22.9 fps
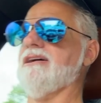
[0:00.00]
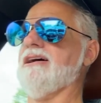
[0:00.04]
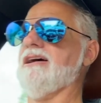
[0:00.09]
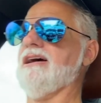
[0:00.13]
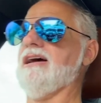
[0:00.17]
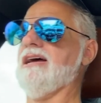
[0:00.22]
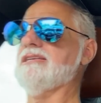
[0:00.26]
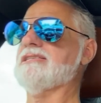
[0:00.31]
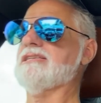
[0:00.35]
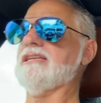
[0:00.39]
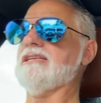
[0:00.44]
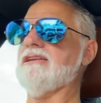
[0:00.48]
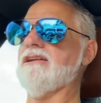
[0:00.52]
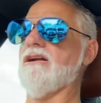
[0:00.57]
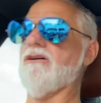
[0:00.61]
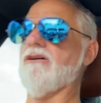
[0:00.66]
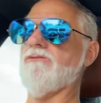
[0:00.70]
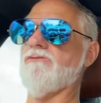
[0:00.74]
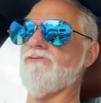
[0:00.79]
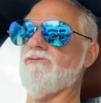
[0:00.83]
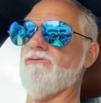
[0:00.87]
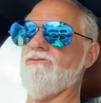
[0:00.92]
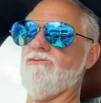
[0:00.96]
I said,
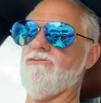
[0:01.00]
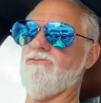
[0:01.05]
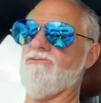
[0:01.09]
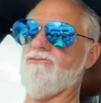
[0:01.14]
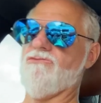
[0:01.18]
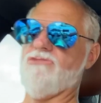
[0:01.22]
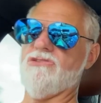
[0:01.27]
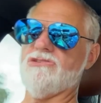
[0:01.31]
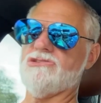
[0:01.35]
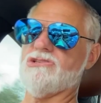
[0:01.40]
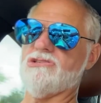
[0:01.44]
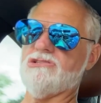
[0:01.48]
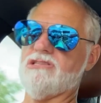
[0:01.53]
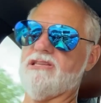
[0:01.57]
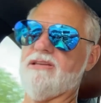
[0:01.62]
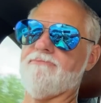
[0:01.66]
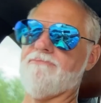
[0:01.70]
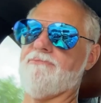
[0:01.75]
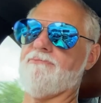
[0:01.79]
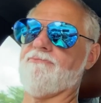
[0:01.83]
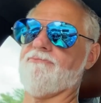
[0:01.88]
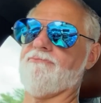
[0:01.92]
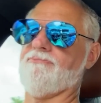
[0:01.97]
this is the
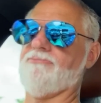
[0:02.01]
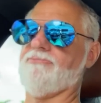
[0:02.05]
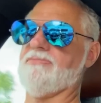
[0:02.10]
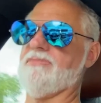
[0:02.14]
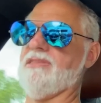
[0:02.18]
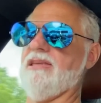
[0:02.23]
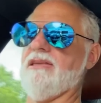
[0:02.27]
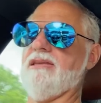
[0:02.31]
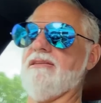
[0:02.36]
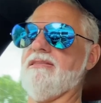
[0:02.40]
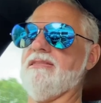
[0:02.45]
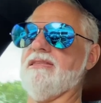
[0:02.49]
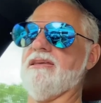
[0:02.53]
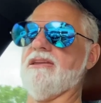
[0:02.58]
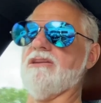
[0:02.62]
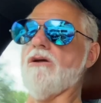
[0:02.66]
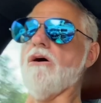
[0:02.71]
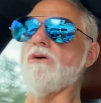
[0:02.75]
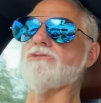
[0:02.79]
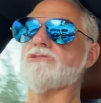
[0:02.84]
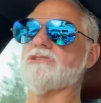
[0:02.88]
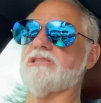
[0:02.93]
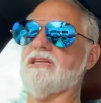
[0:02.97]

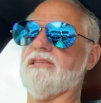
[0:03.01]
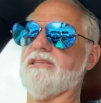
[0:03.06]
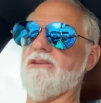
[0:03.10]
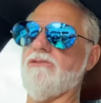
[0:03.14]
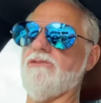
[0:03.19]
notes that